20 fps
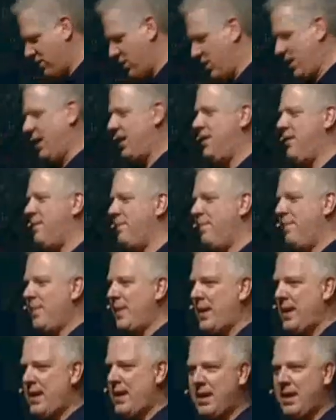John,
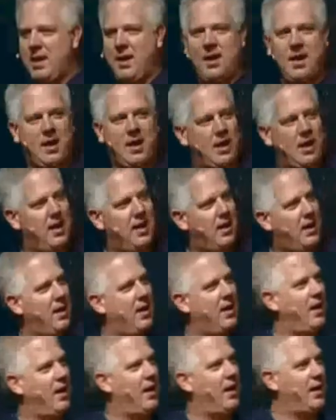
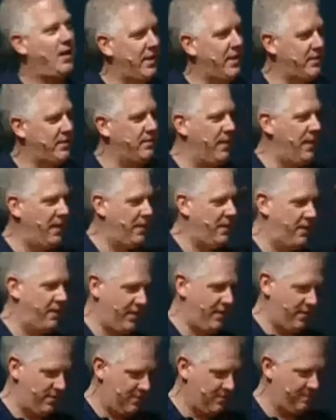I'd like to make you a
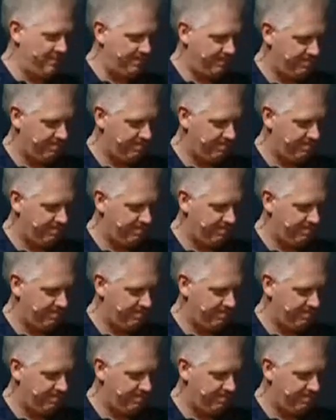deal.